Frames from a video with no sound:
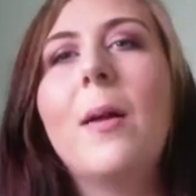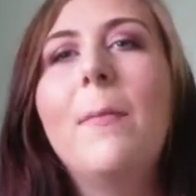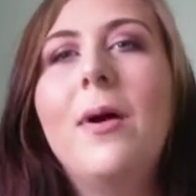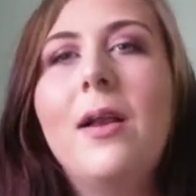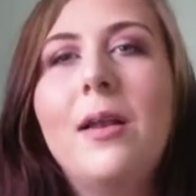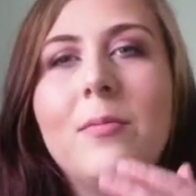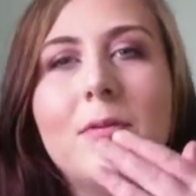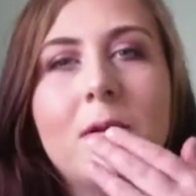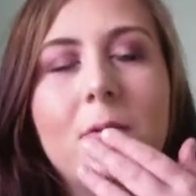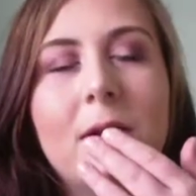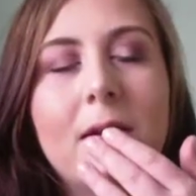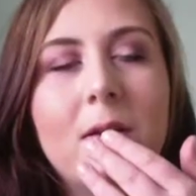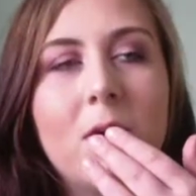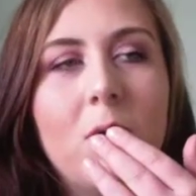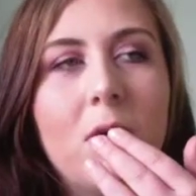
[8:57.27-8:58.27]
My lips are
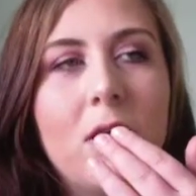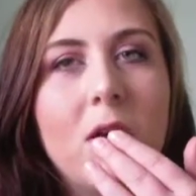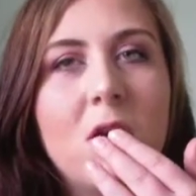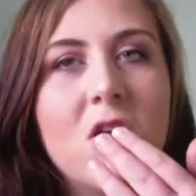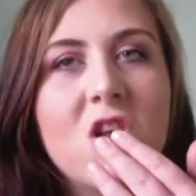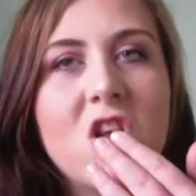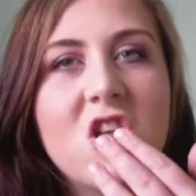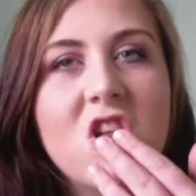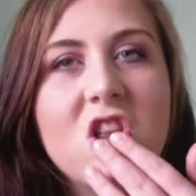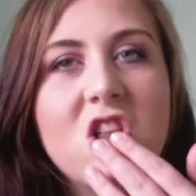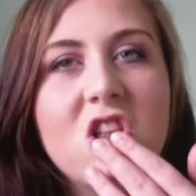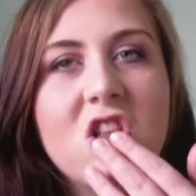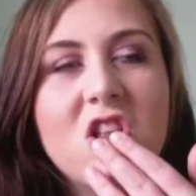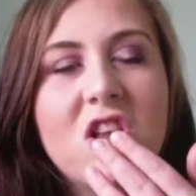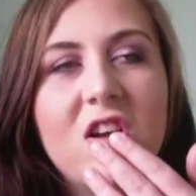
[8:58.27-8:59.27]
getting quite,
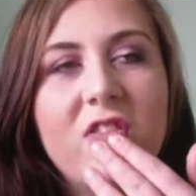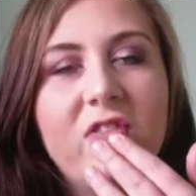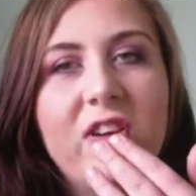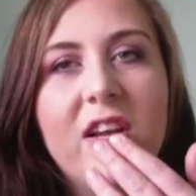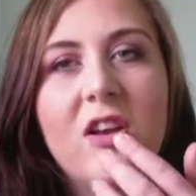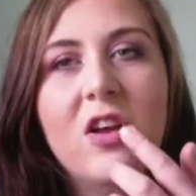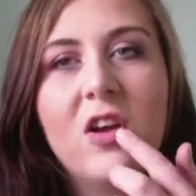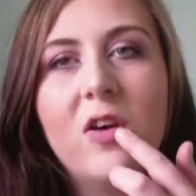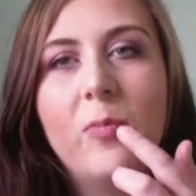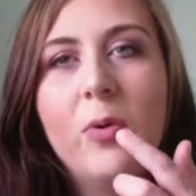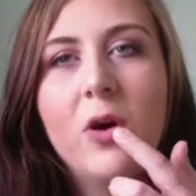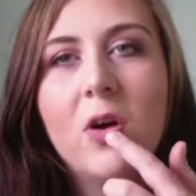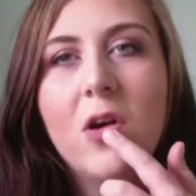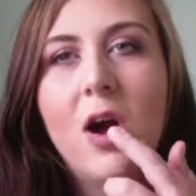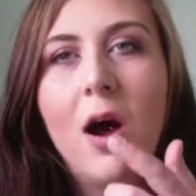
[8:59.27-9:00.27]
I feel like I've
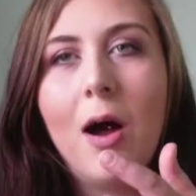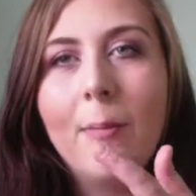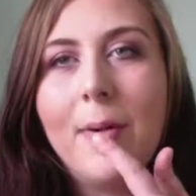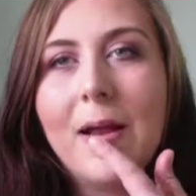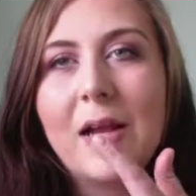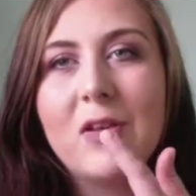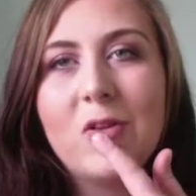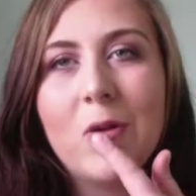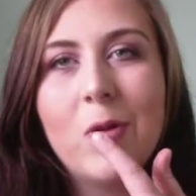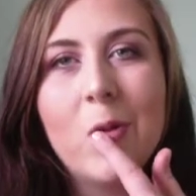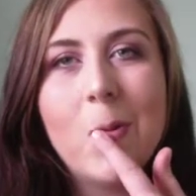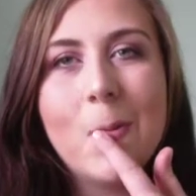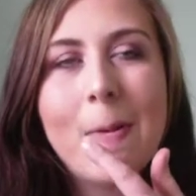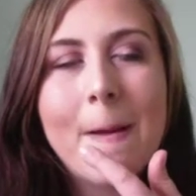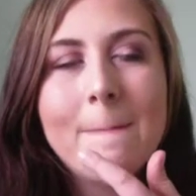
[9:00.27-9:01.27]
put Carmex on
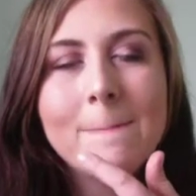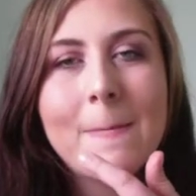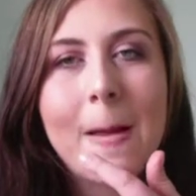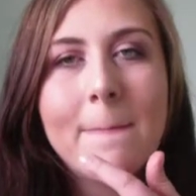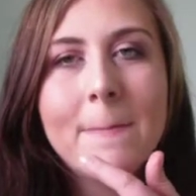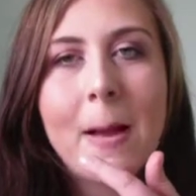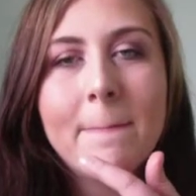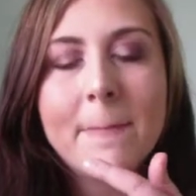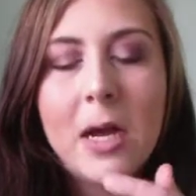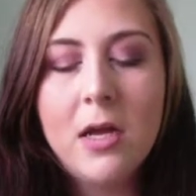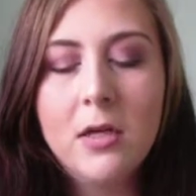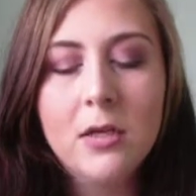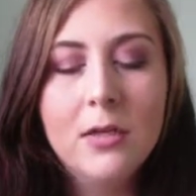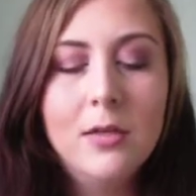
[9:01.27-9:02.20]
them. But